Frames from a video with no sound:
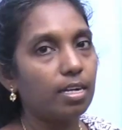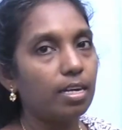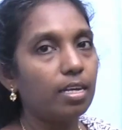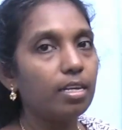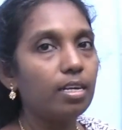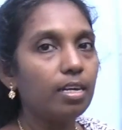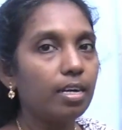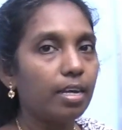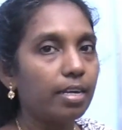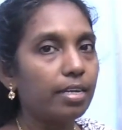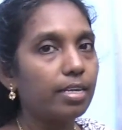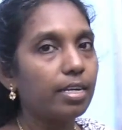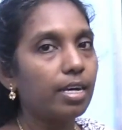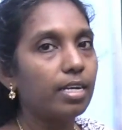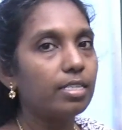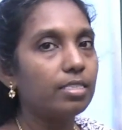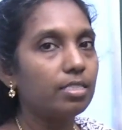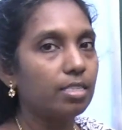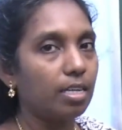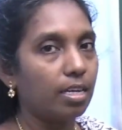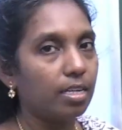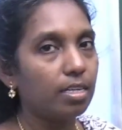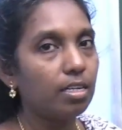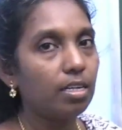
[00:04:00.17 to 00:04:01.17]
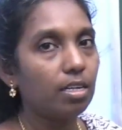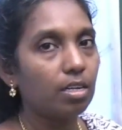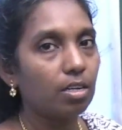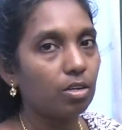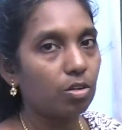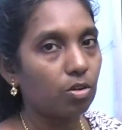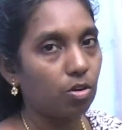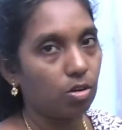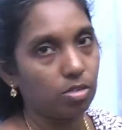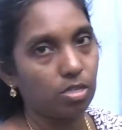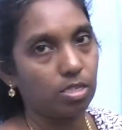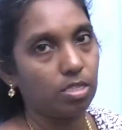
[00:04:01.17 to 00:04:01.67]
in linkage and
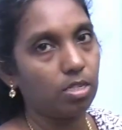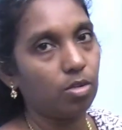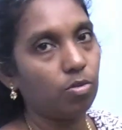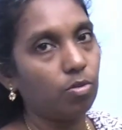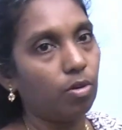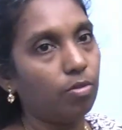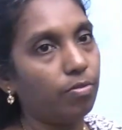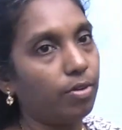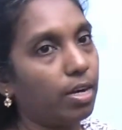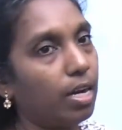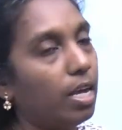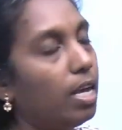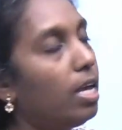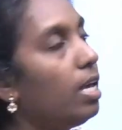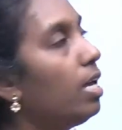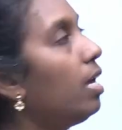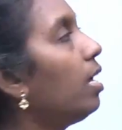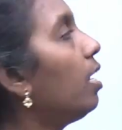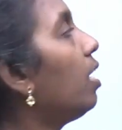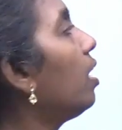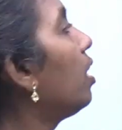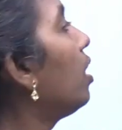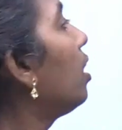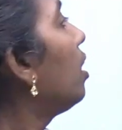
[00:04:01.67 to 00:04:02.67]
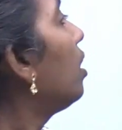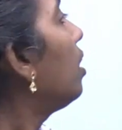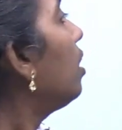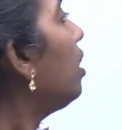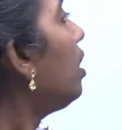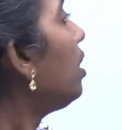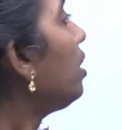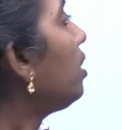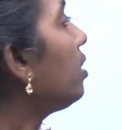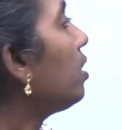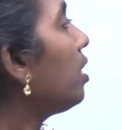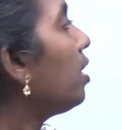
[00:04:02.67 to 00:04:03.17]
crossing over.
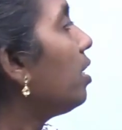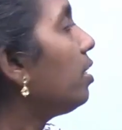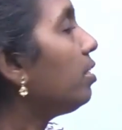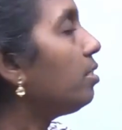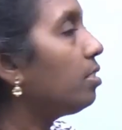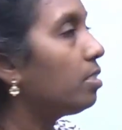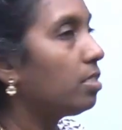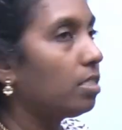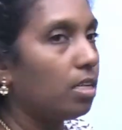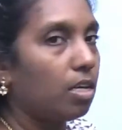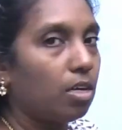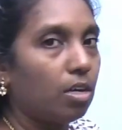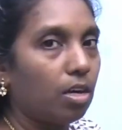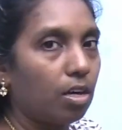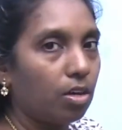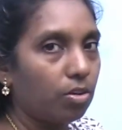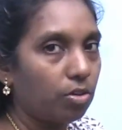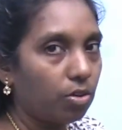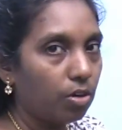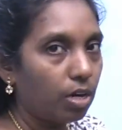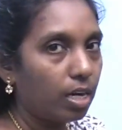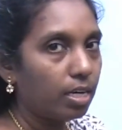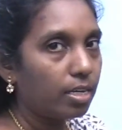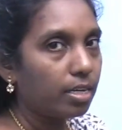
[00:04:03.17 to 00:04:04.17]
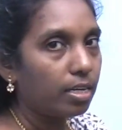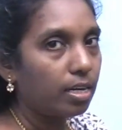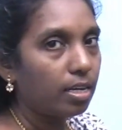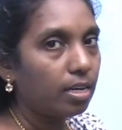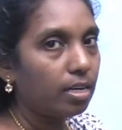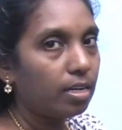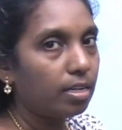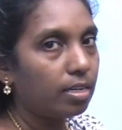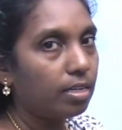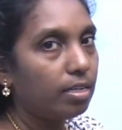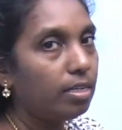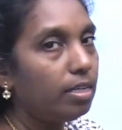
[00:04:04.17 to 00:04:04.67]
Linkage, you already
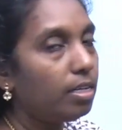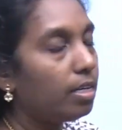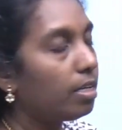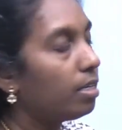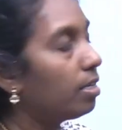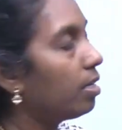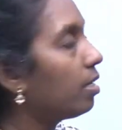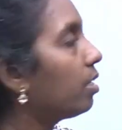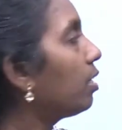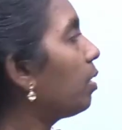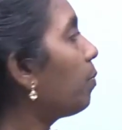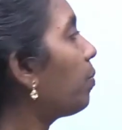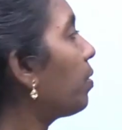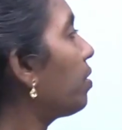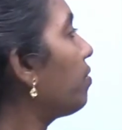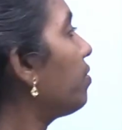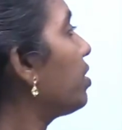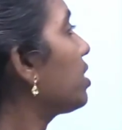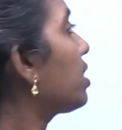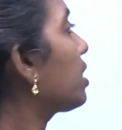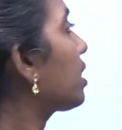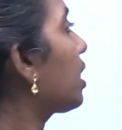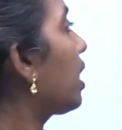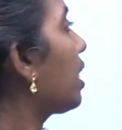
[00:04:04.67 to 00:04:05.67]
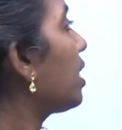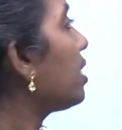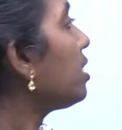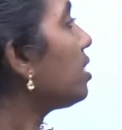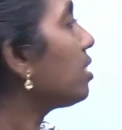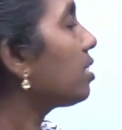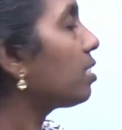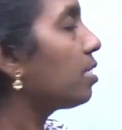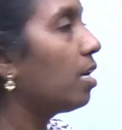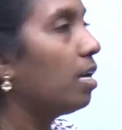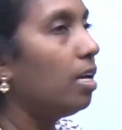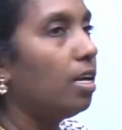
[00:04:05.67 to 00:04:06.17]
learned in the previous
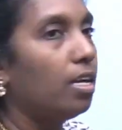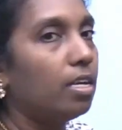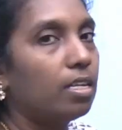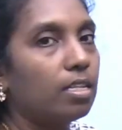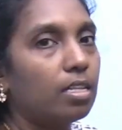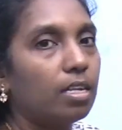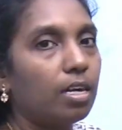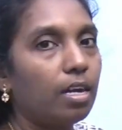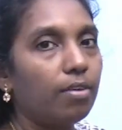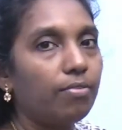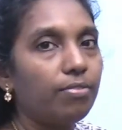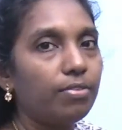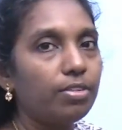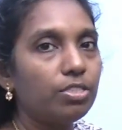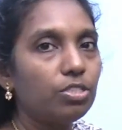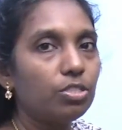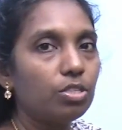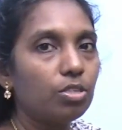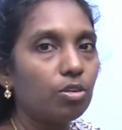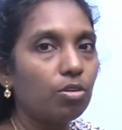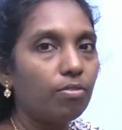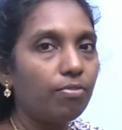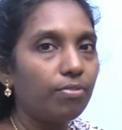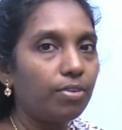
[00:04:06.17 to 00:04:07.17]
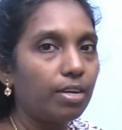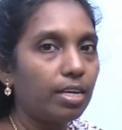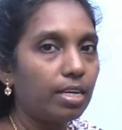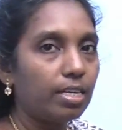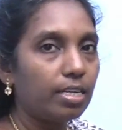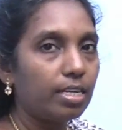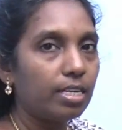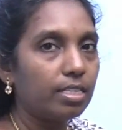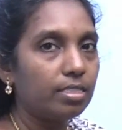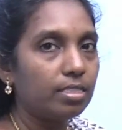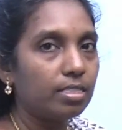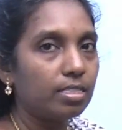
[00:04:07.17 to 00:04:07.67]
class. The definition of
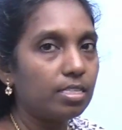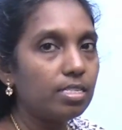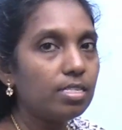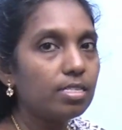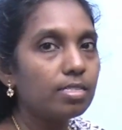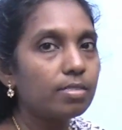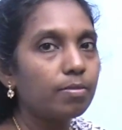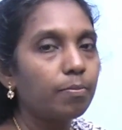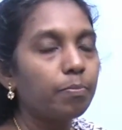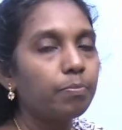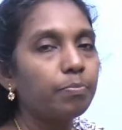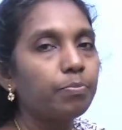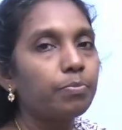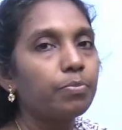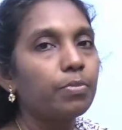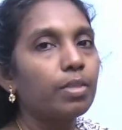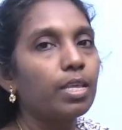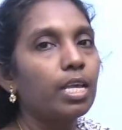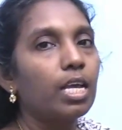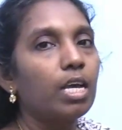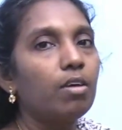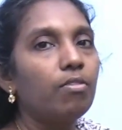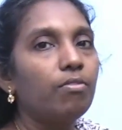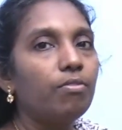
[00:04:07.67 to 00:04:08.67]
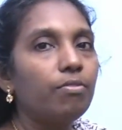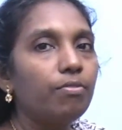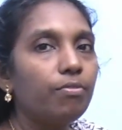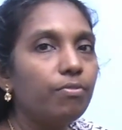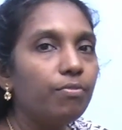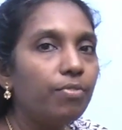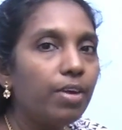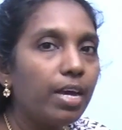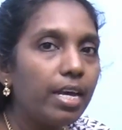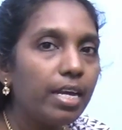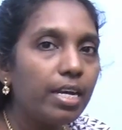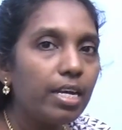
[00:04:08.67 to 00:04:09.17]
linkage is
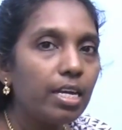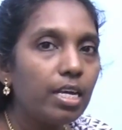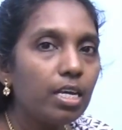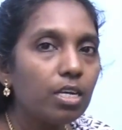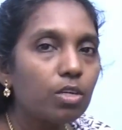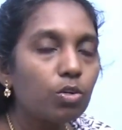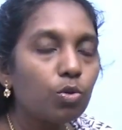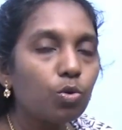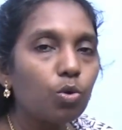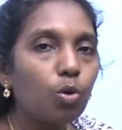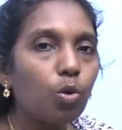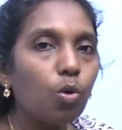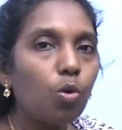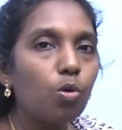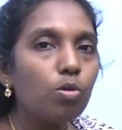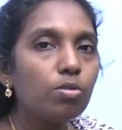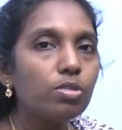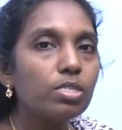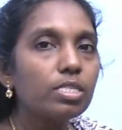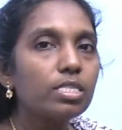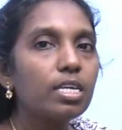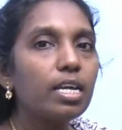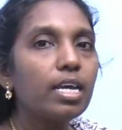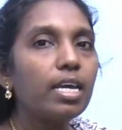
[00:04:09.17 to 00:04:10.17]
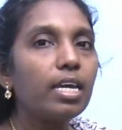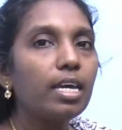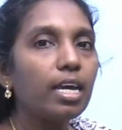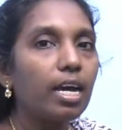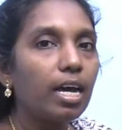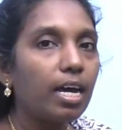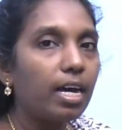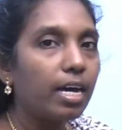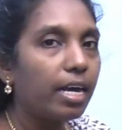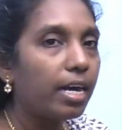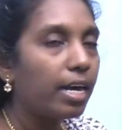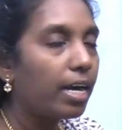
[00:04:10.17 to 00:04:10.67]
very closely
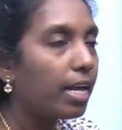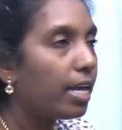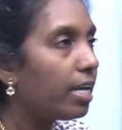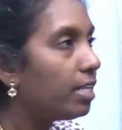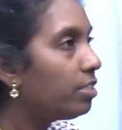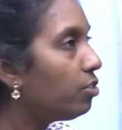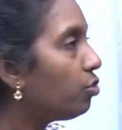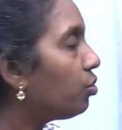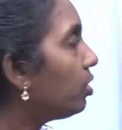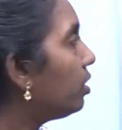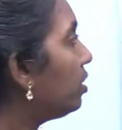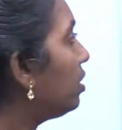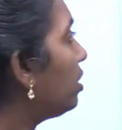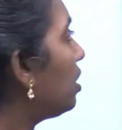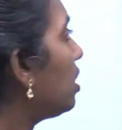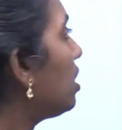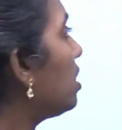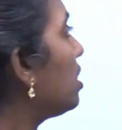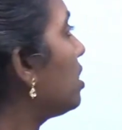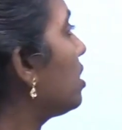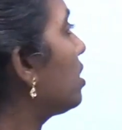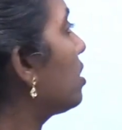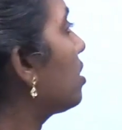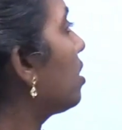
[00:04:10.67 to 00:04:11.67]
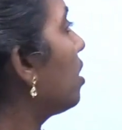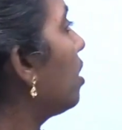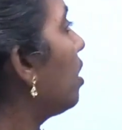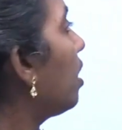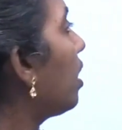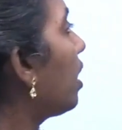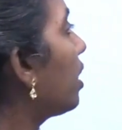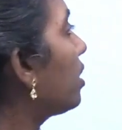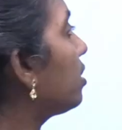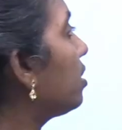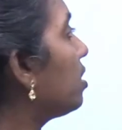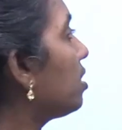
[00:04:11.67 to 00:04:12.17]
arranged genes
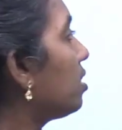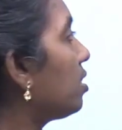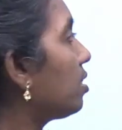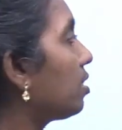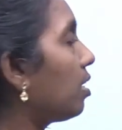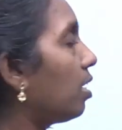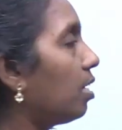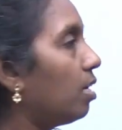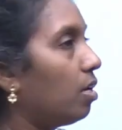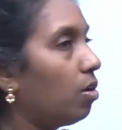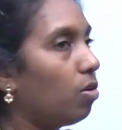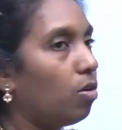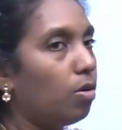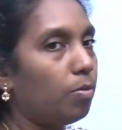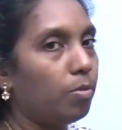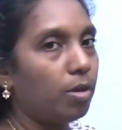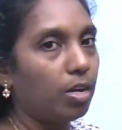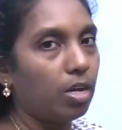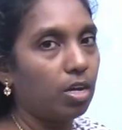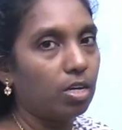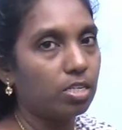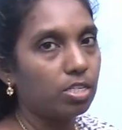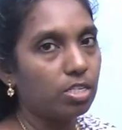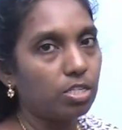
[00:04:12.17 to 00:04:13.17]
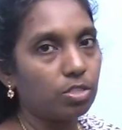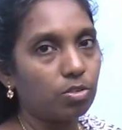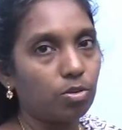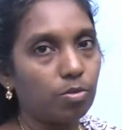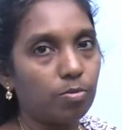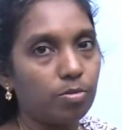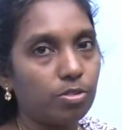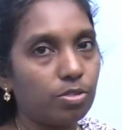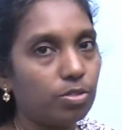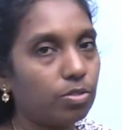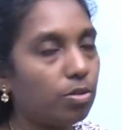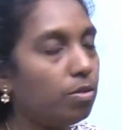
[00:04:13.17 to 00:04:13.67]
like this in a homologous
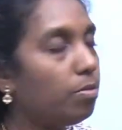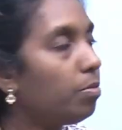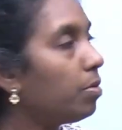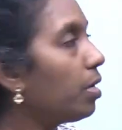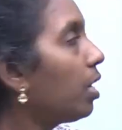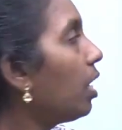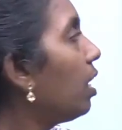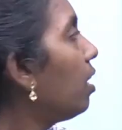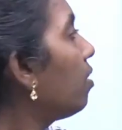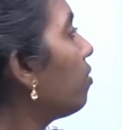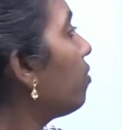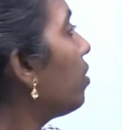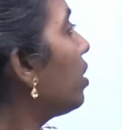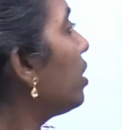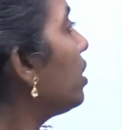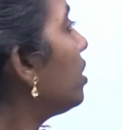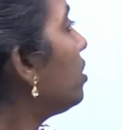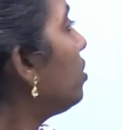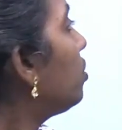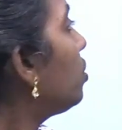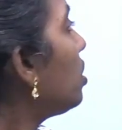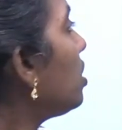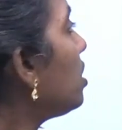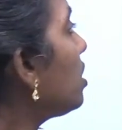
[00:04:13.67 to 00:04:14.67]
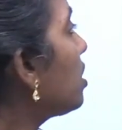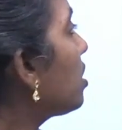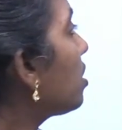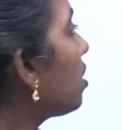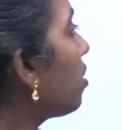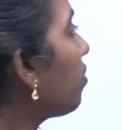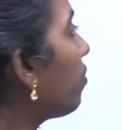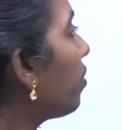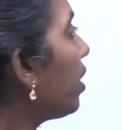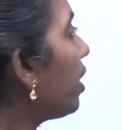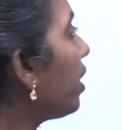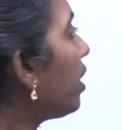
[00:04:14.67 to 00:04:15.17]
chromosome. When the genes are
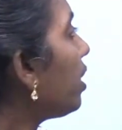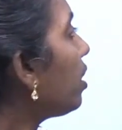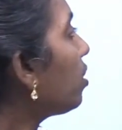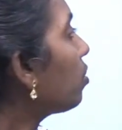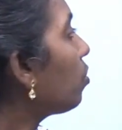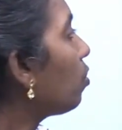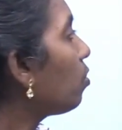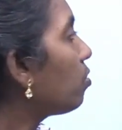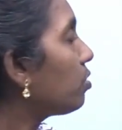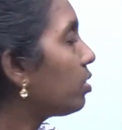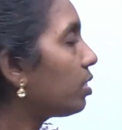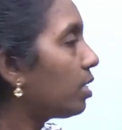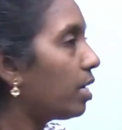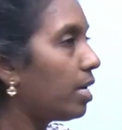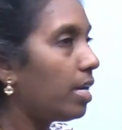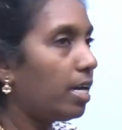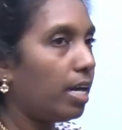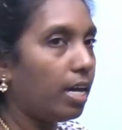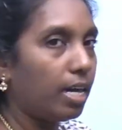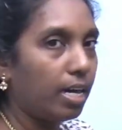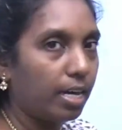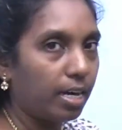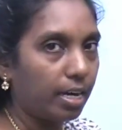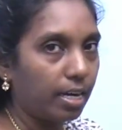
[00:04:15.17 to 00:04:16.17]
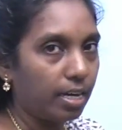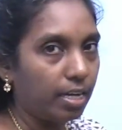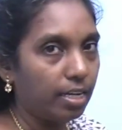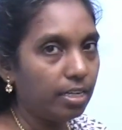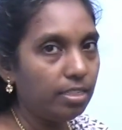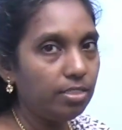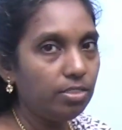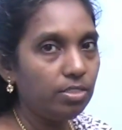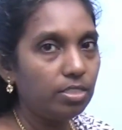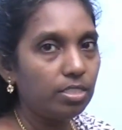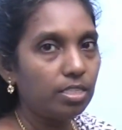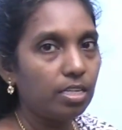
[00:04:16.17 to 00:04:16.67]
very closely
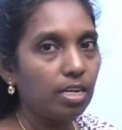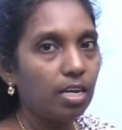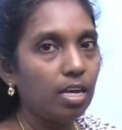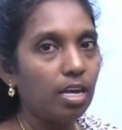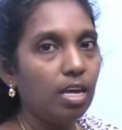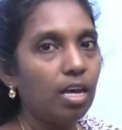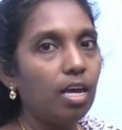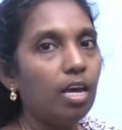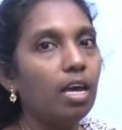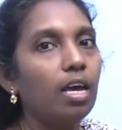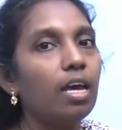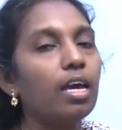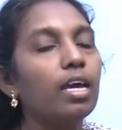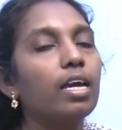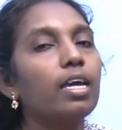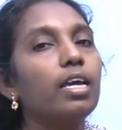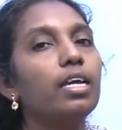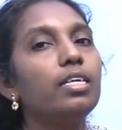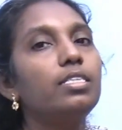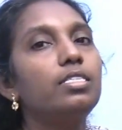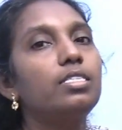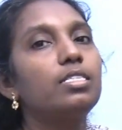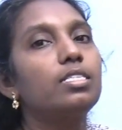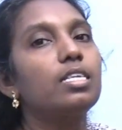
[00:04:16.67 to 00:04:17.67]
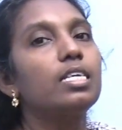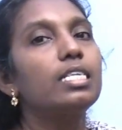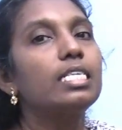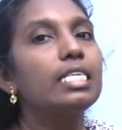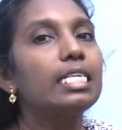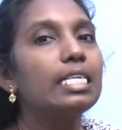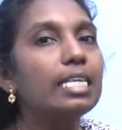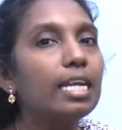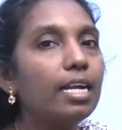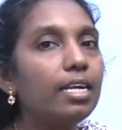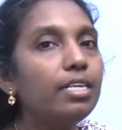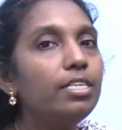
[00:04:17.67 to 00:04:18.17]
arranged, it
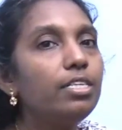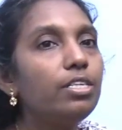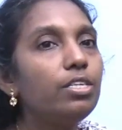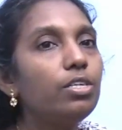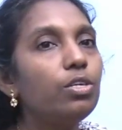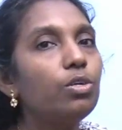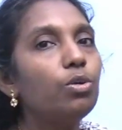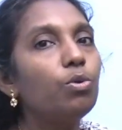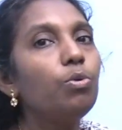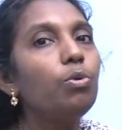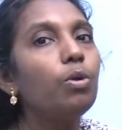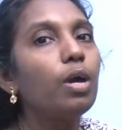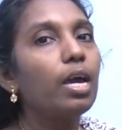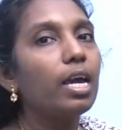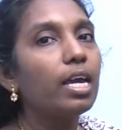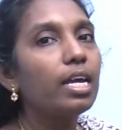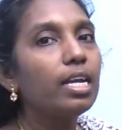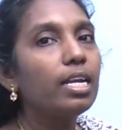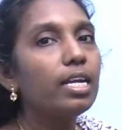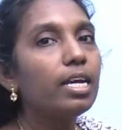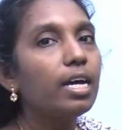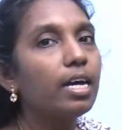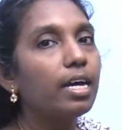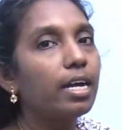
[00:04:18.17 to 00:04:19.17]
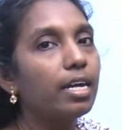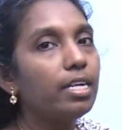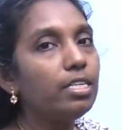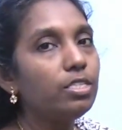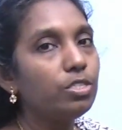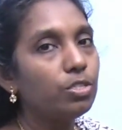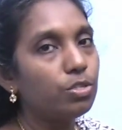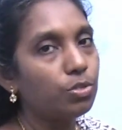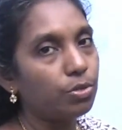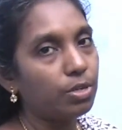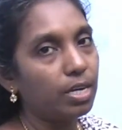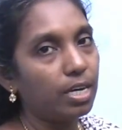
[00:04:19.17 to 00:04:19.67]
tend to
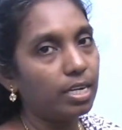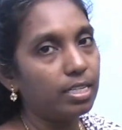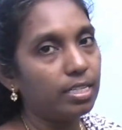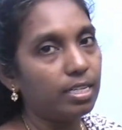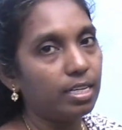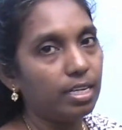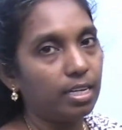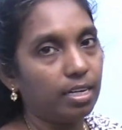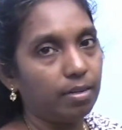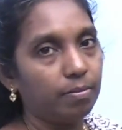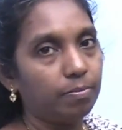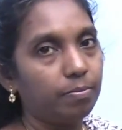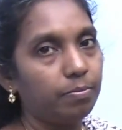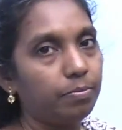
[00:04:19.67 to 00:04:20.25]
inherit together.